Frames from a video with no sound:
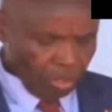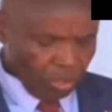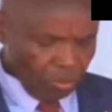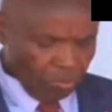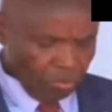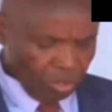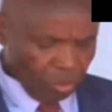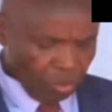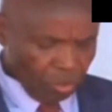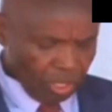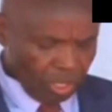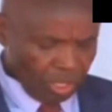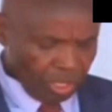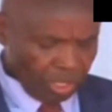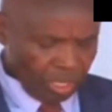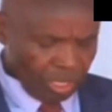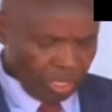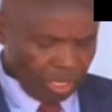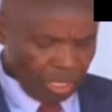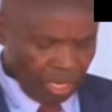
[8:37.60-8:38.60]
Ministry of
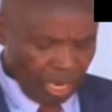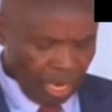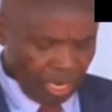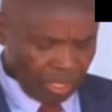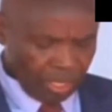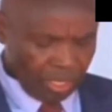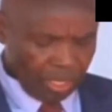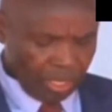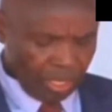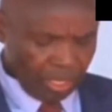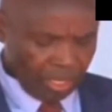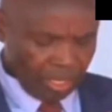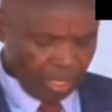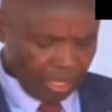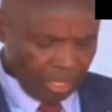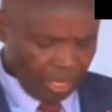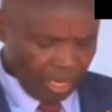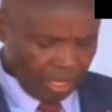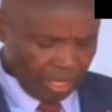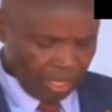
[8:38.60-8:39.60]
Education has
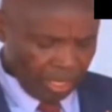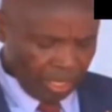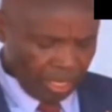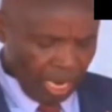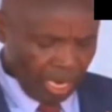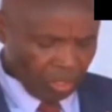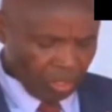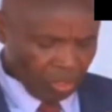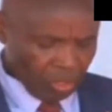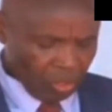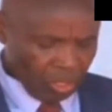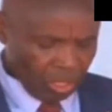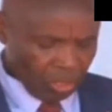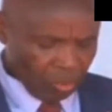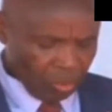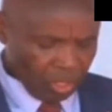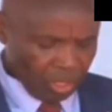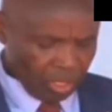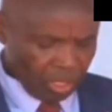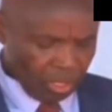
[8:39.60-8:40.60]
re-engineered the National
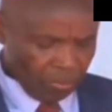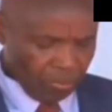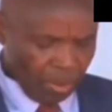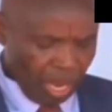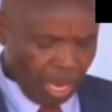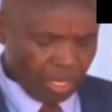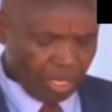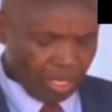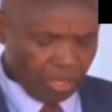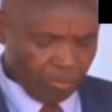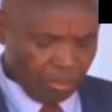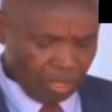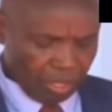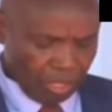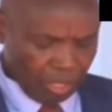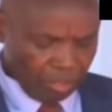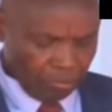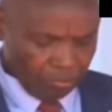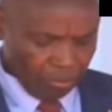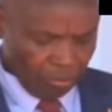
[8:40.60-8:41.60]
Education
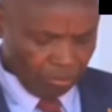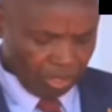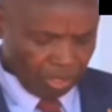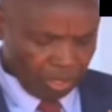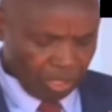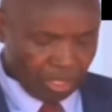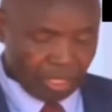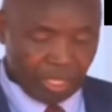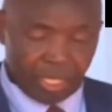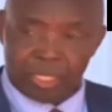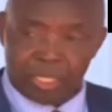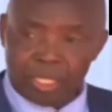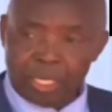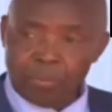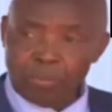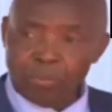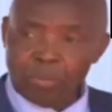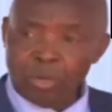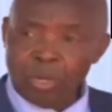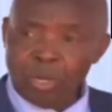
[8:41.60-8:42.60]
Management Information
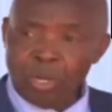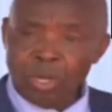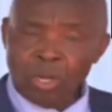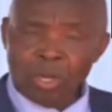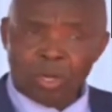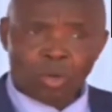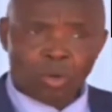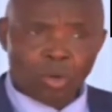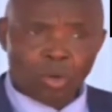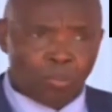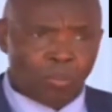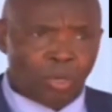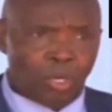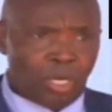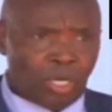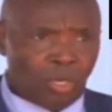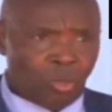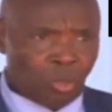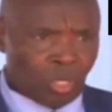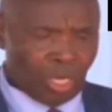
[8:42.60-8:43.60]
System,
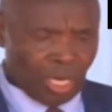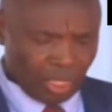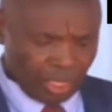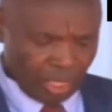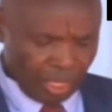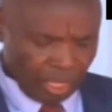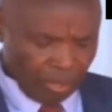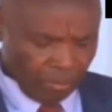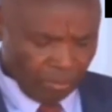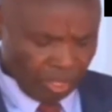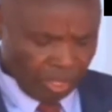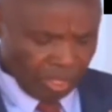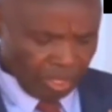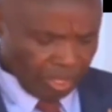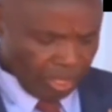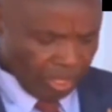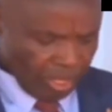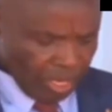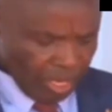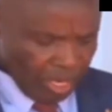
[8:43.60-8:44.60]
commonly known as
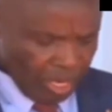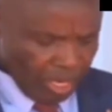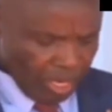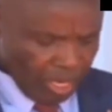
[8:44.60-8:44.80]
NEMIS,